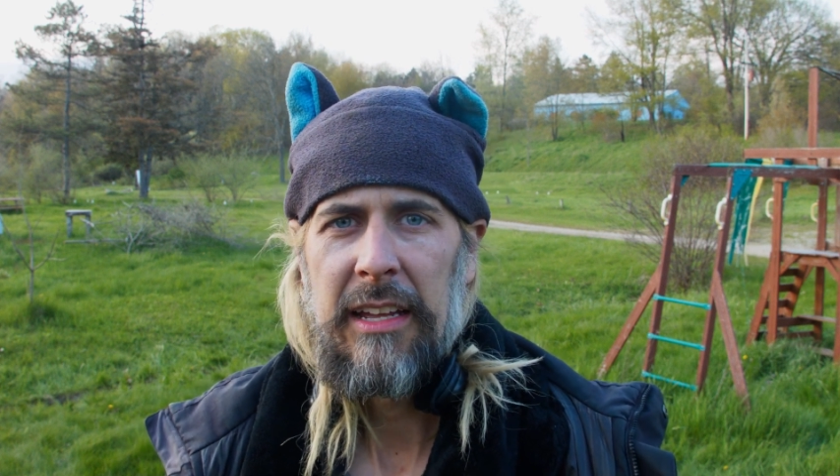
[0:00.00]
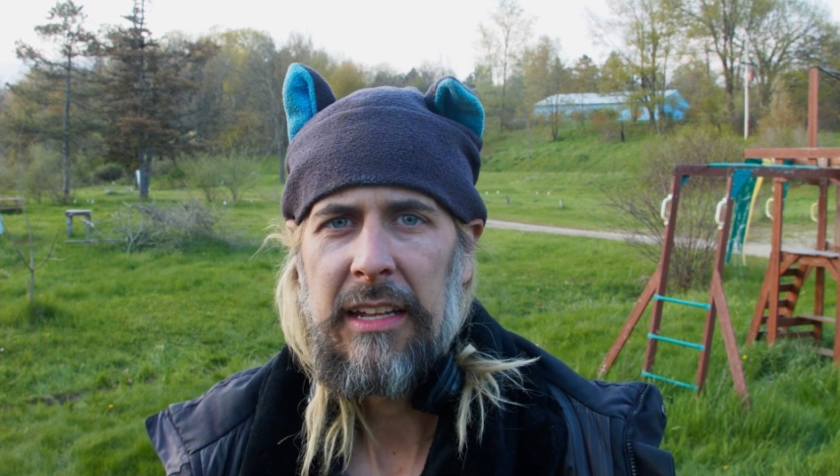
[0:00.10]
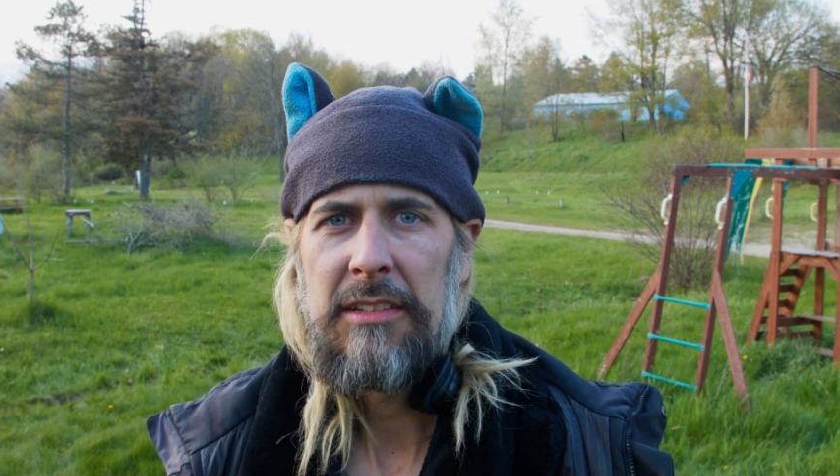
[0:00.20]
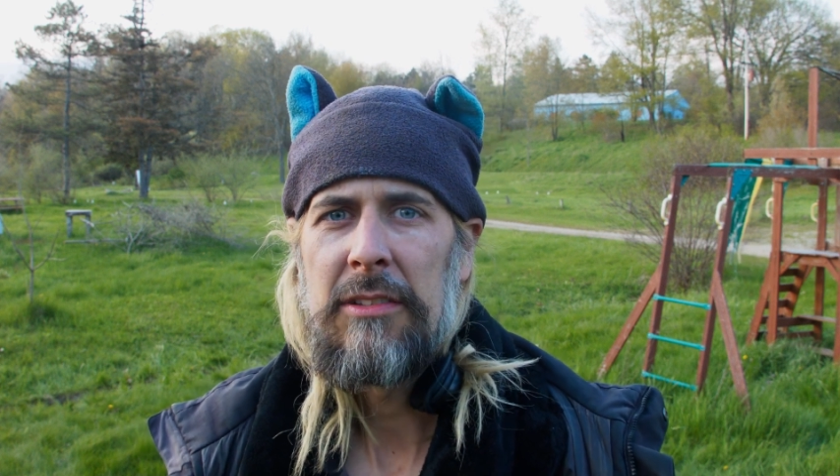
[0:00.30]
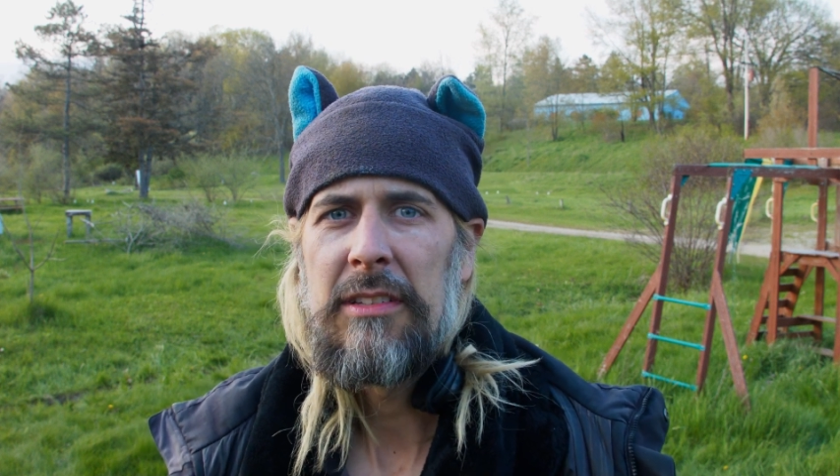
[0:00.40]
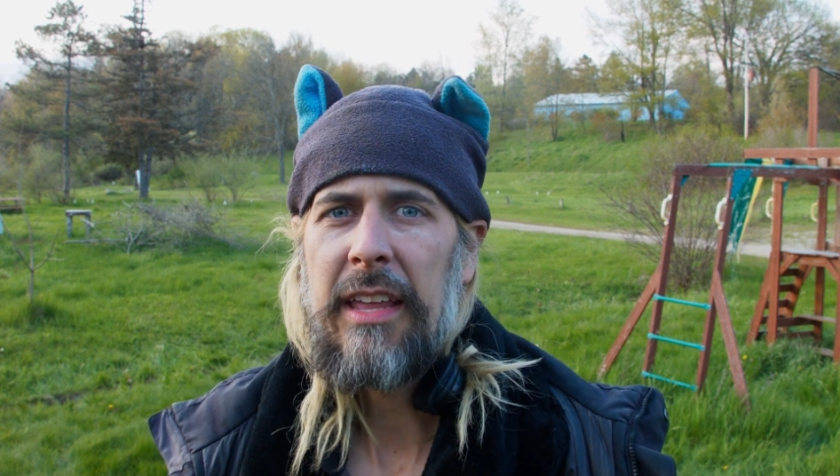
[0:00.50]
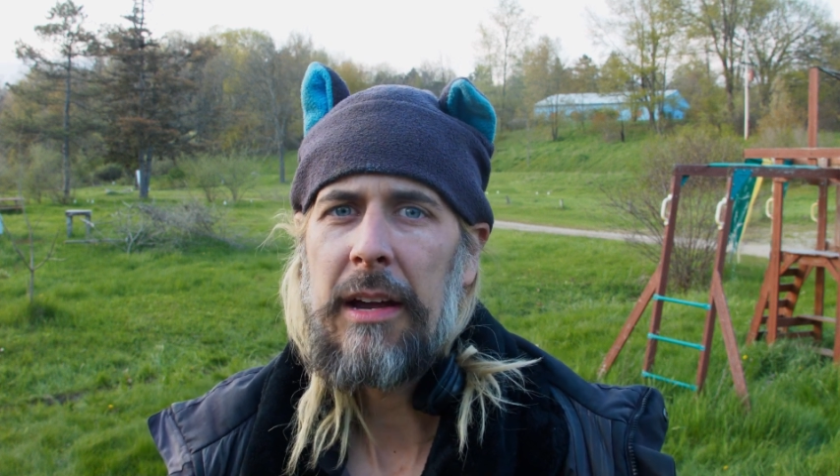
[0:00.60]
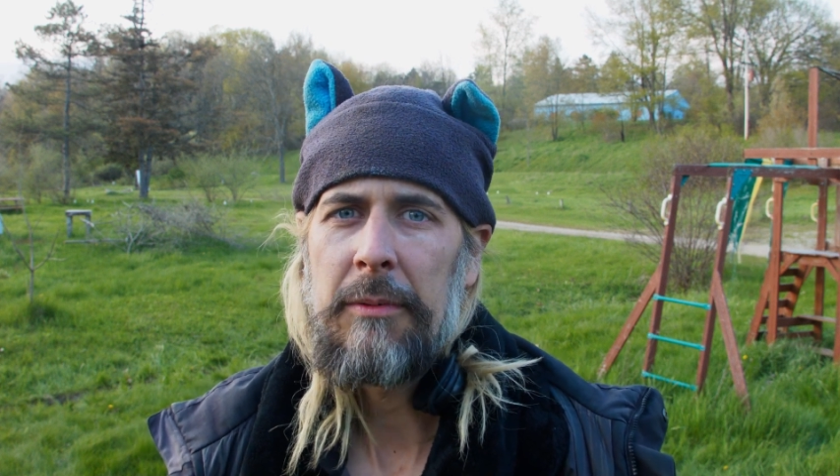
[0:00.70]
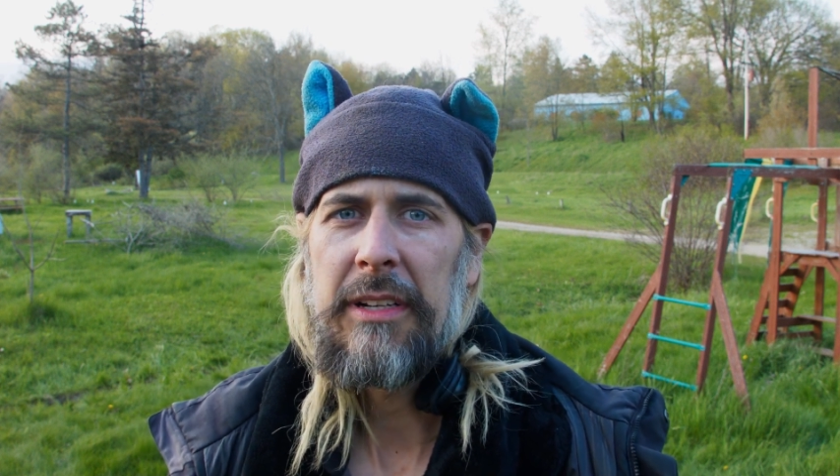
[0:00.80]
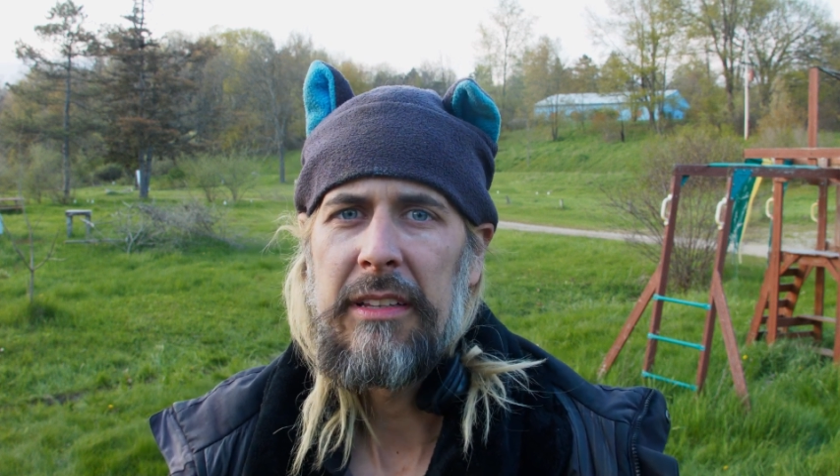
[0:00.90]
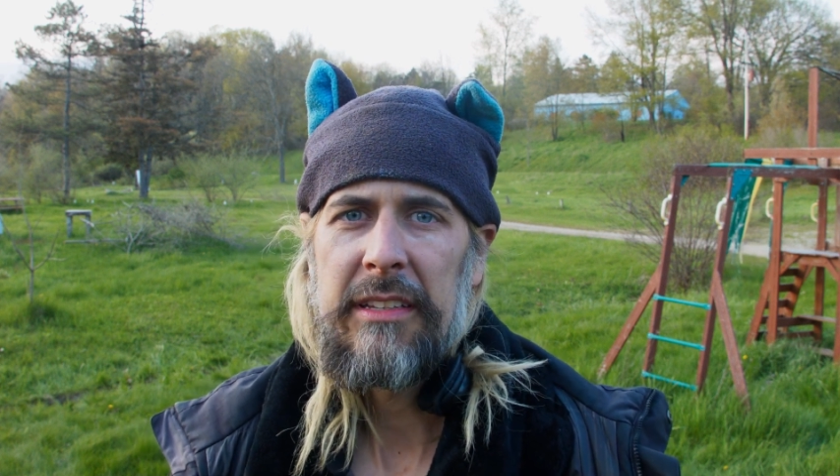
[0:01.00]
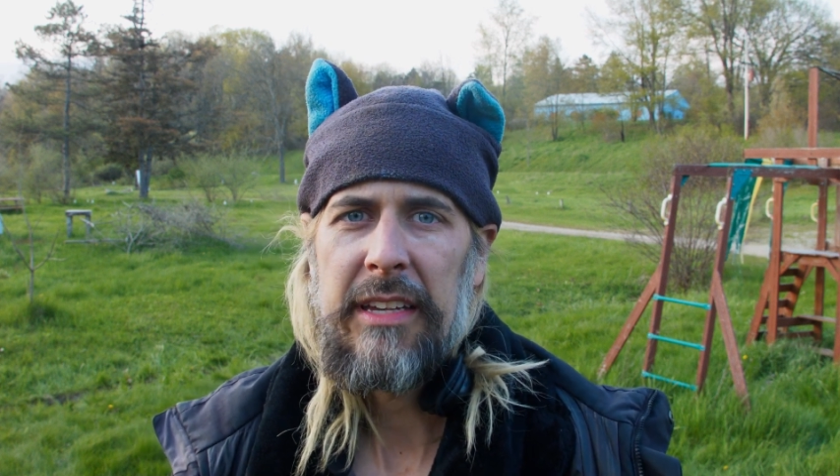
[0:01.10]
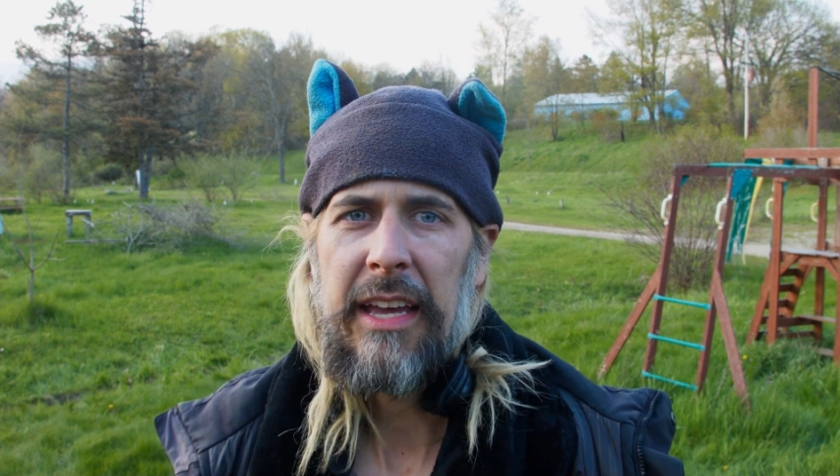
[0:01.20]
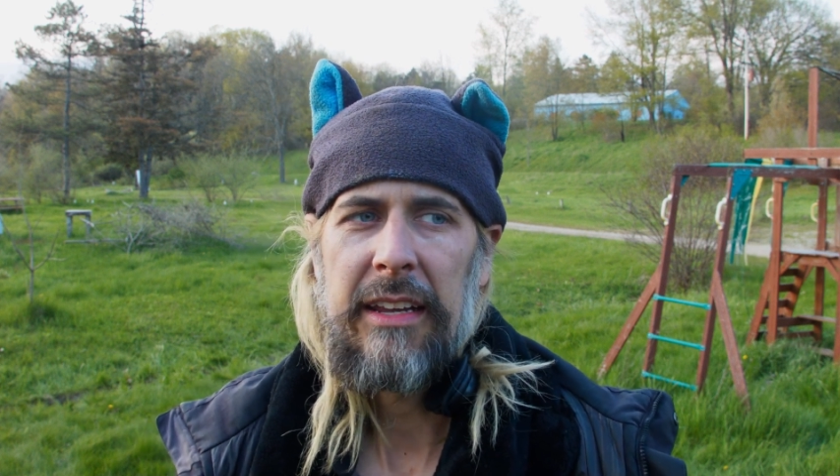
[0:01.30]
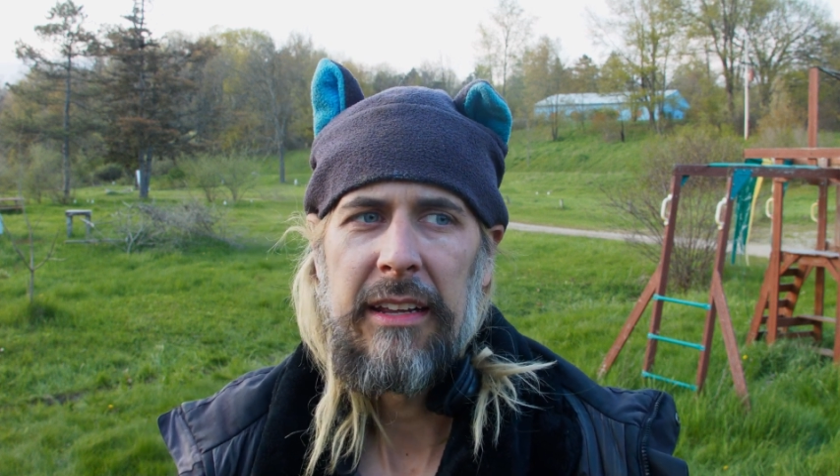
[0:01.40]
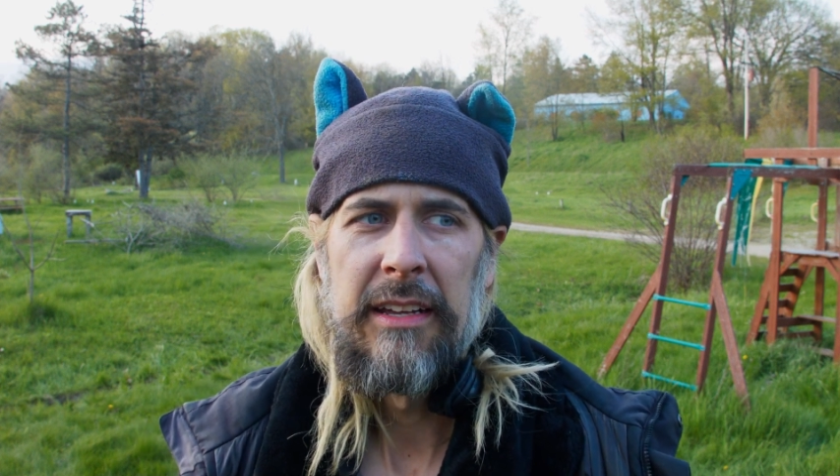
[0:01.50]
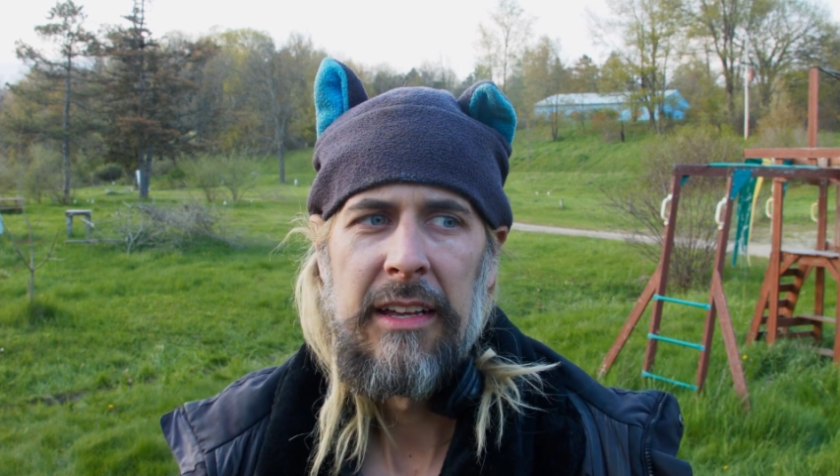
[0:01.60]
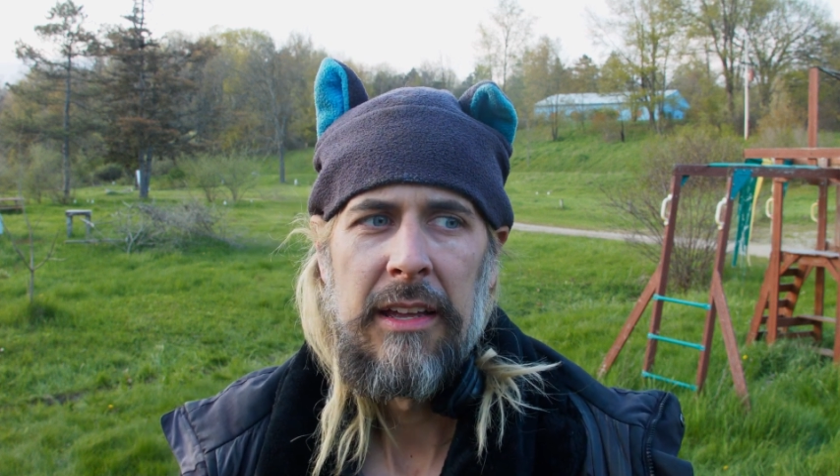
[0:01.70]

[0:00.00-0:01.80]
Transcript: and use that one instead.